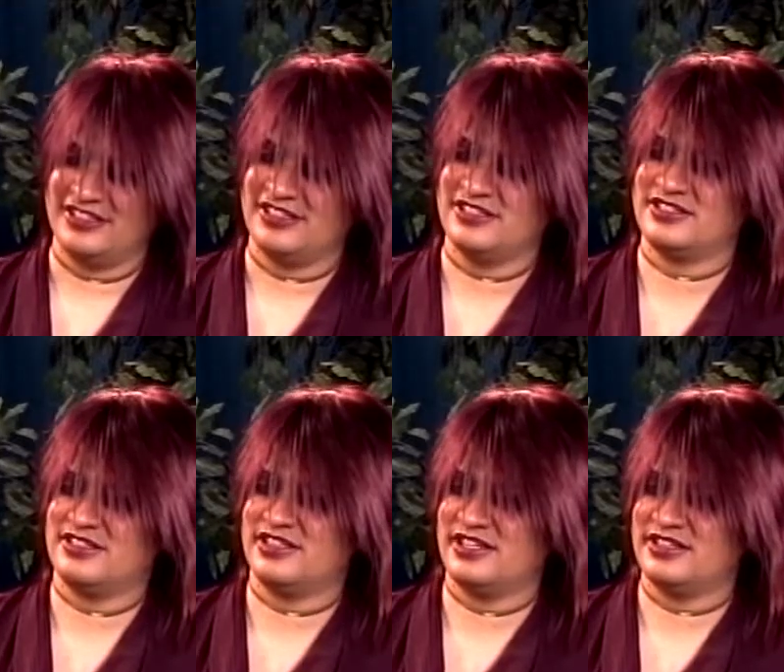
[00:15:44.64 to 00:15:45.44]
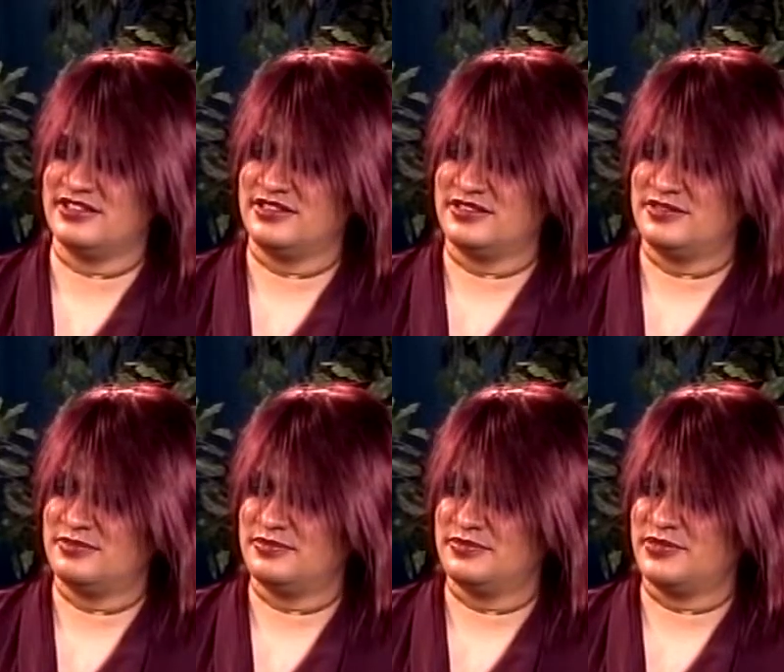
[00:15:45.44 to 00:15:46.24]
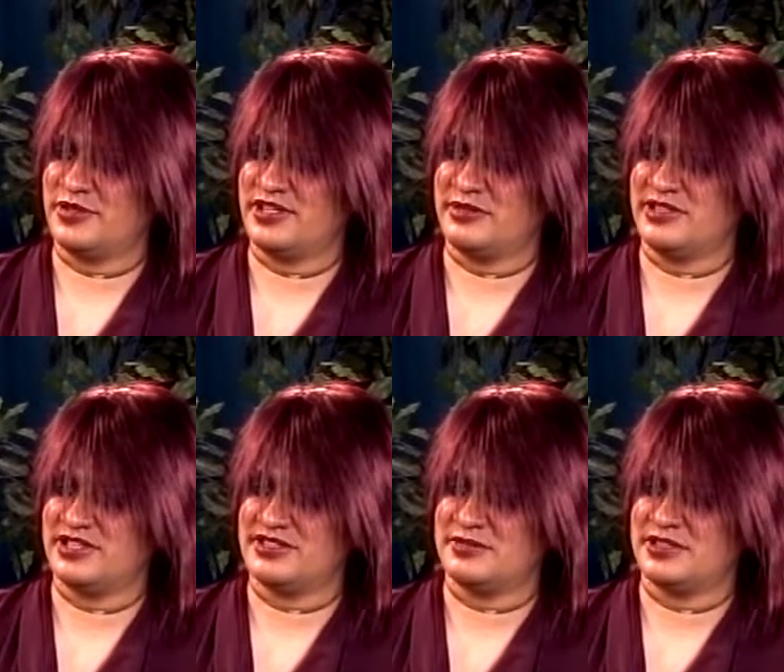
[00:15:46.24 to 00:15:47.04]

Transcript: Is there a lot of origami geeks up there?